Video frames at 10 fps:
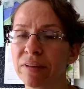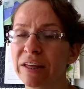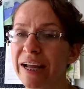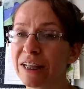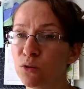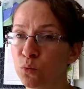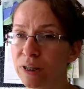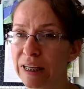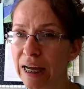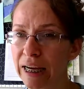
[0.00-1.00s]
like at the
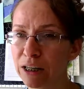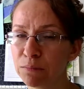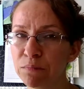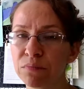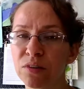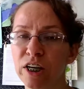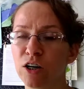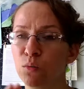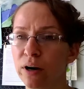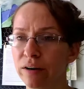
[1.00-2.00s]
wood line,
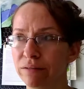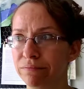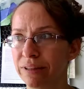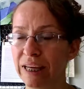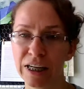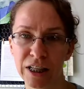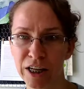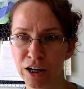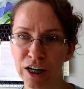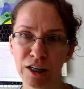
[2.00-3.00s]
where the end of
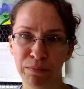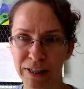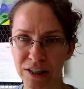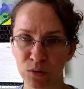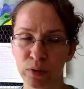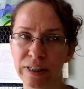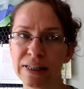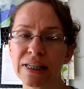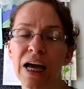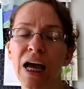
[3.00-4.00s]
the yard meets the
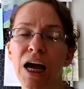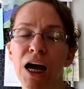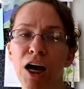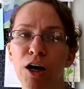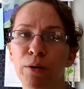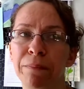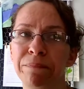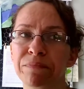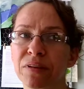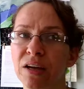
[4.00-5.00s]
woods,
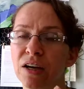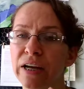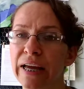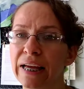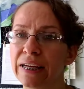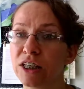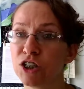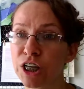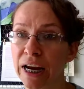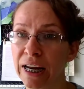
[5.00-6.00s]
in
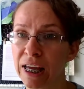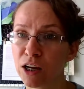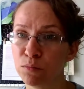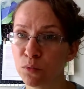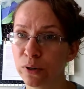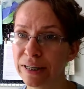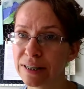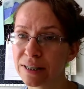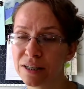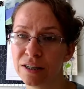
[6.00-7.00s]
shady,
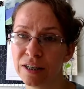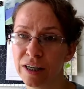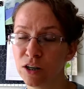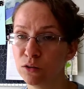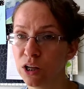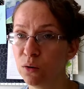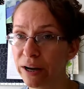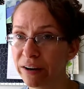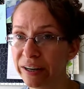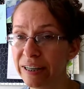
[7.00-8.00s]
moist, low
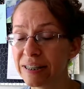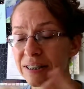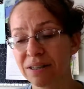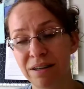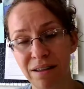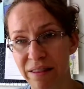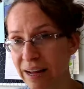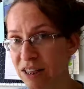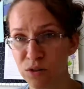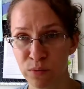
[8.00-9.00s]
areas.
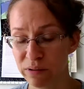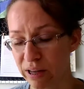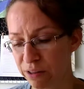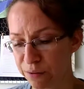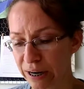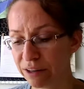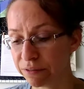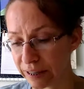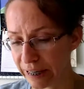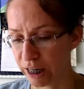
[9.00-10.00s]
That's where they thrive
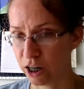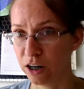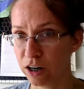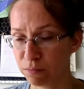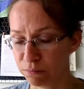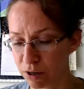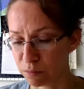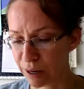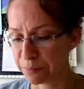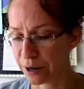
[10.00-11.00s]
here on
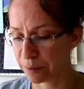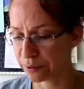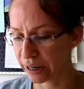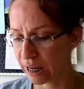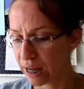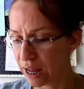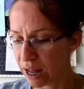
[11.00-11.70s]
my property.